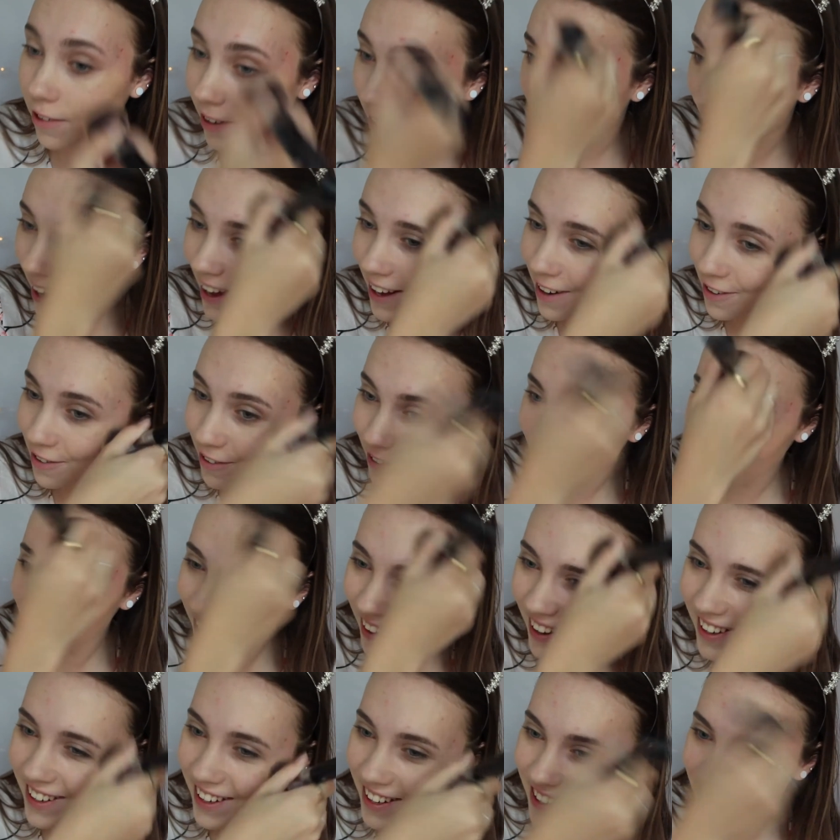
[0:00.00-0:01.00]
run out of a
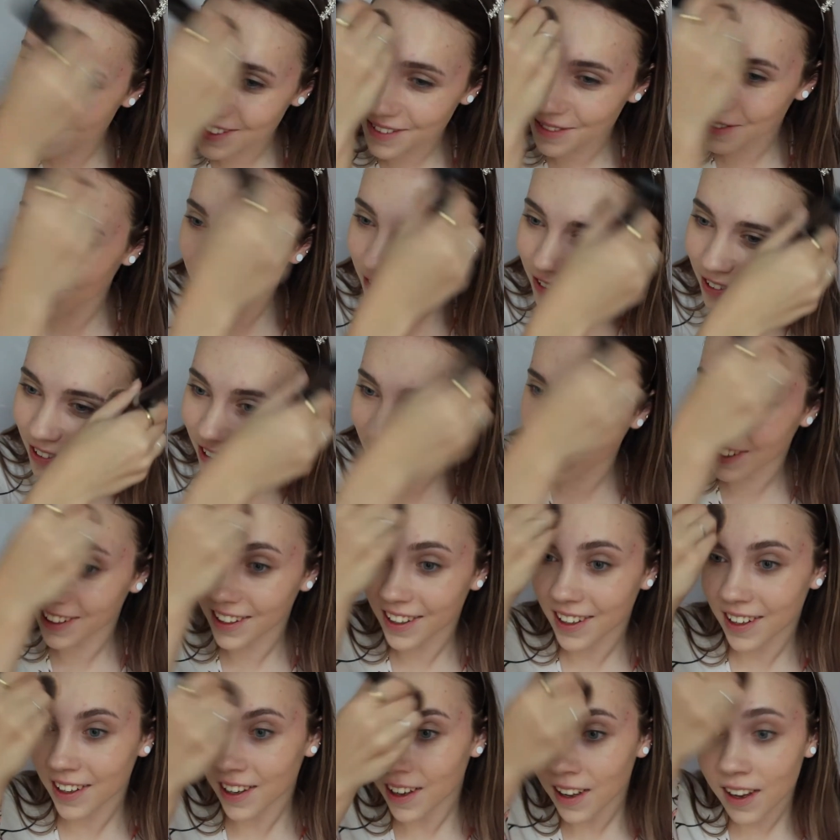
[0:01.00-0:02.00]
foundation before.
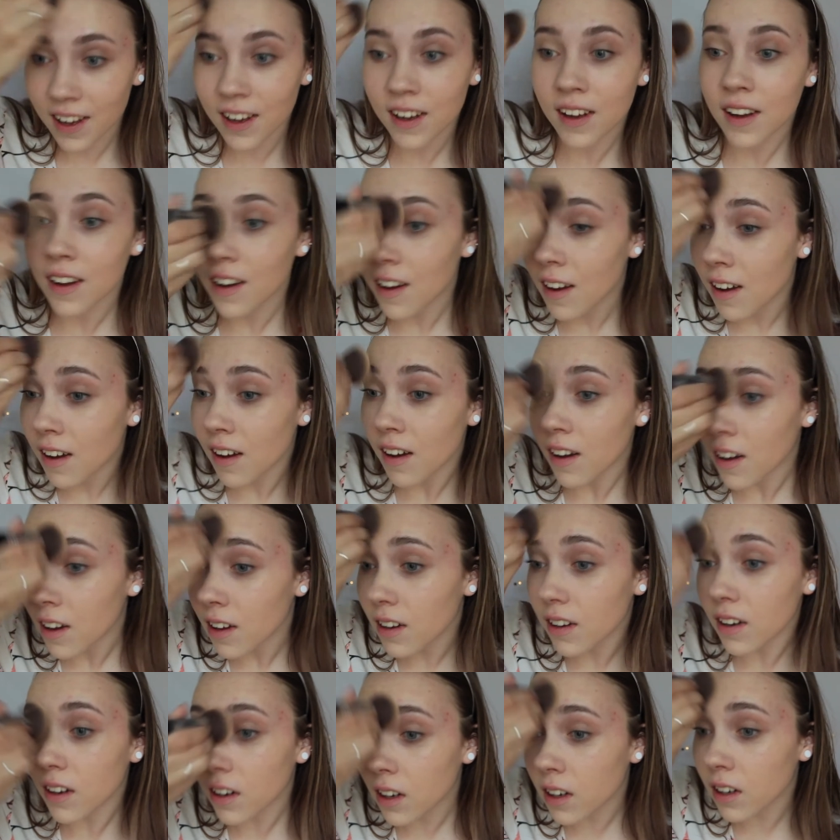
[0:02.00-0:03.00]

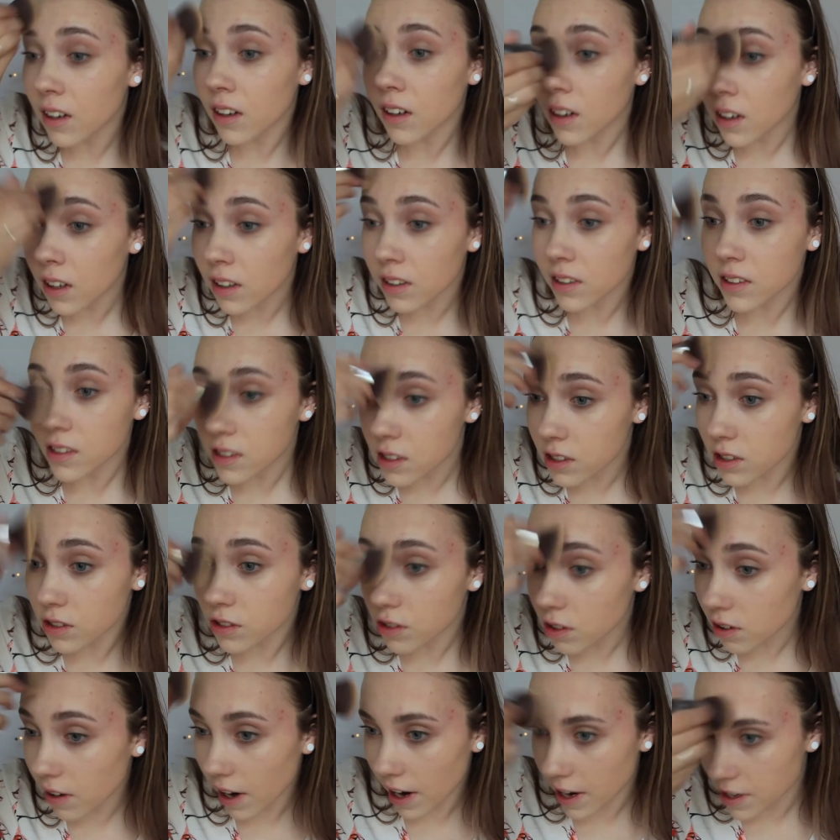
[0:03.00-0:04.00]
Oh, this is
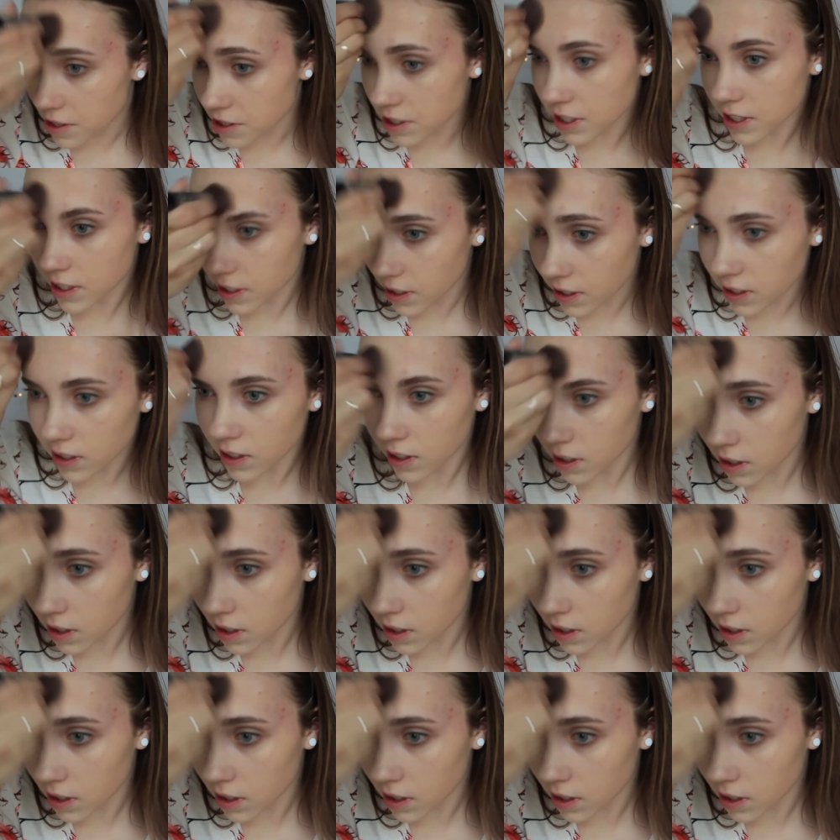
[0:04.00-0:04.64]
tragic.